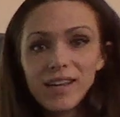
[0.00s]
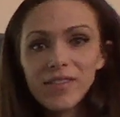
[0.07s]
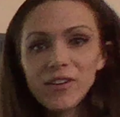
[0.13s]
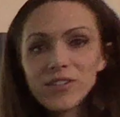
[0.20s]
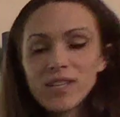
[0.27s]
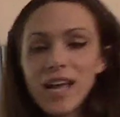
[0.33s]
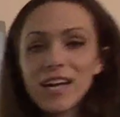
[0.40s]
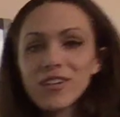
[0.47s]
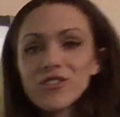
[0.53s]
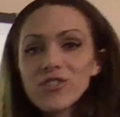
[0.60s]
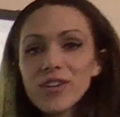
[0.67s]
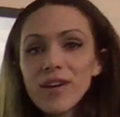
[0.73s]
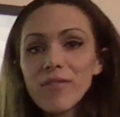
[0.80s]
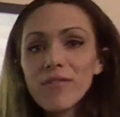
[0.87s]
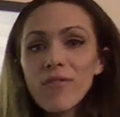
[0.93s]
and there's
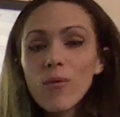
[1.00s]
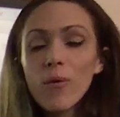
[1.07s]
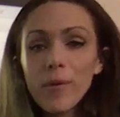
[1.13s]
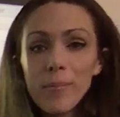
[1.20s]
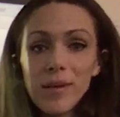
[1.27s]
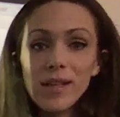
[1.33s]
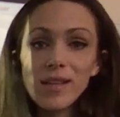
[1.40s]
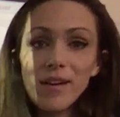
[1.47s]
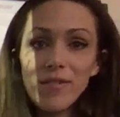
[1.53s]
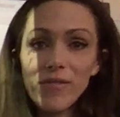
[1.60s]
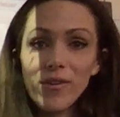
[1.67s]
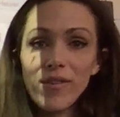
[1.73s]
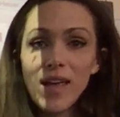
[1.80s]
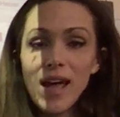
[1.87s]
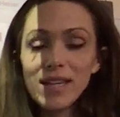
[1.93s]
actually a formula
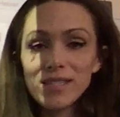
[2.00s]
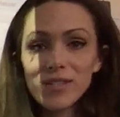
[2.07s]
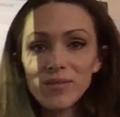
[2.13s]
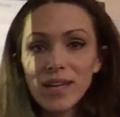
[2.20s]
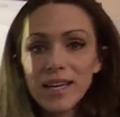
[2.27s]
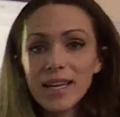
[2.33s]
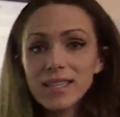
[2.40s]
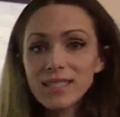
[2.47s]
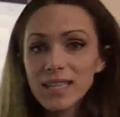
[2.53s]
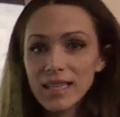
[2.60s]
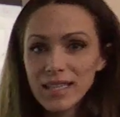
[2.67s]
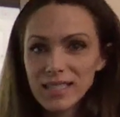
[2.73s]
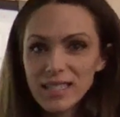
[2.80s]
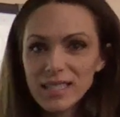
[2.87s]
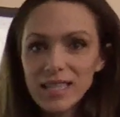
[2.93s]
for that. So like I said,
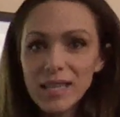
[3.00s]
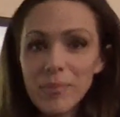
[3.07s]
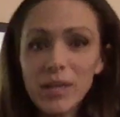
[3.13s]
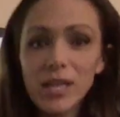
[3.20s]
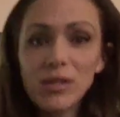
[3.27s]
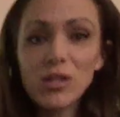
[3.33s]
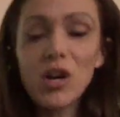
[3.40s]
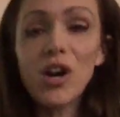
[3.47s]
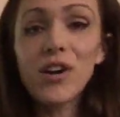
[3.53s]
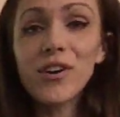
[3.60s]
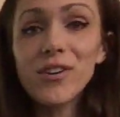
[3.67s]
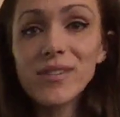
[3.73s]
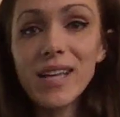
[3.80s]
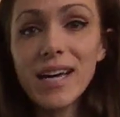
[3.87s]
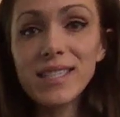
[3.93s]
this is going to be a
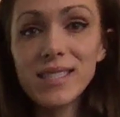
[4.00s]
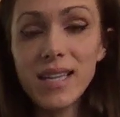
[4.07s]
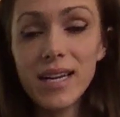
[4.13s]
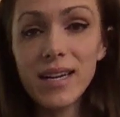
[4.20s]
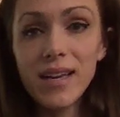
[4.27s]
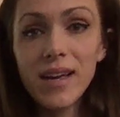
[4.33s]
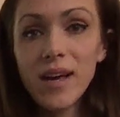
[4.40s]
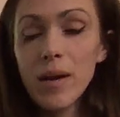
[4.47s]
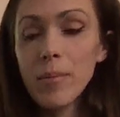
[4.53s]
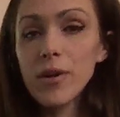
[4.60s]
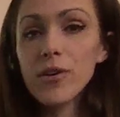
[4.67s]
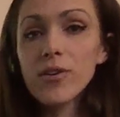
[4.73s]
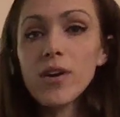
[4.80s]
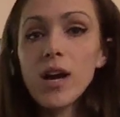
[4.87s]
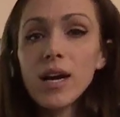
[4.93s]
longer lesson, but
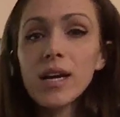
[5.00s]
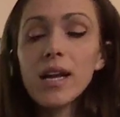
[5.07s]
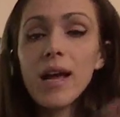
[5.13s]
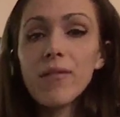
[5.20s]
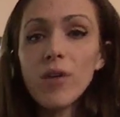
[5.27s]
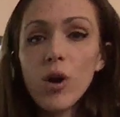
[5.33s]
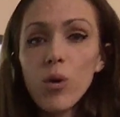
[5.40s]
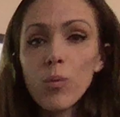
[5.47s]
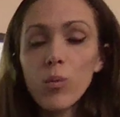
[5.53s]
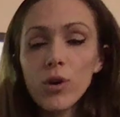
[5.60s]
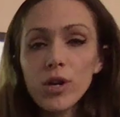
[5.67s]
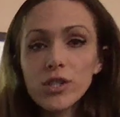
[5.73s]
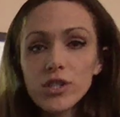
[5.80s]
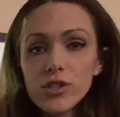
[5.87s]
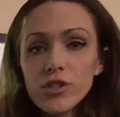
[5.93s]
you're not going to have
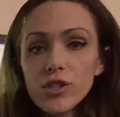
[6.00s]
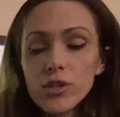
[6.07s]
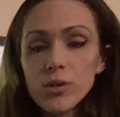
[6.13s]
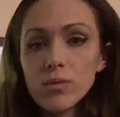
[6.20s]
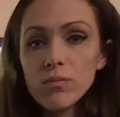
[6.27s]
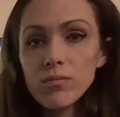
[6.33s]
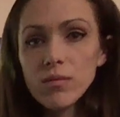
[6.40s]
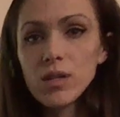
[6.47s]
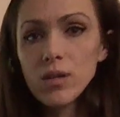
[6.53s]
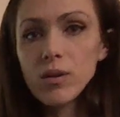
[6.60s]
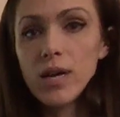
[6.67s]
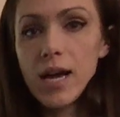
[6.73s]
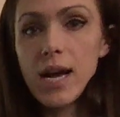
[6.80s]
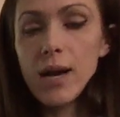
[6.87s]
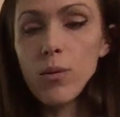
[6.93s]
homework to do
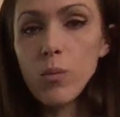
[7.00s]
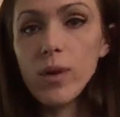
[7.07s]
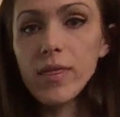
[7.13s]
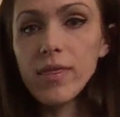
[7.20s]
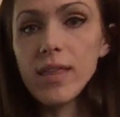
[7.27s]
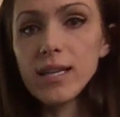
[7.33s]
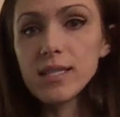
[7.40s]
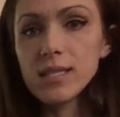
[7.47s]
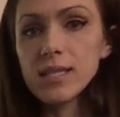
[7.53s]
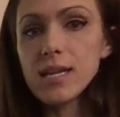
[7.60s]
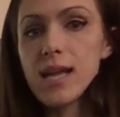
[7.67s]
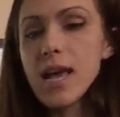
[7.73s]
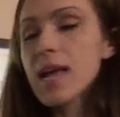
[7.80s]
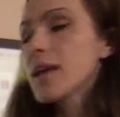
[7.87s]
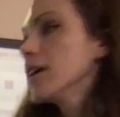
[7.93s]
with this
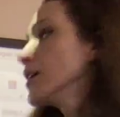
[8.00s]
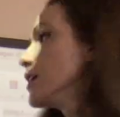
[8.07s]
today.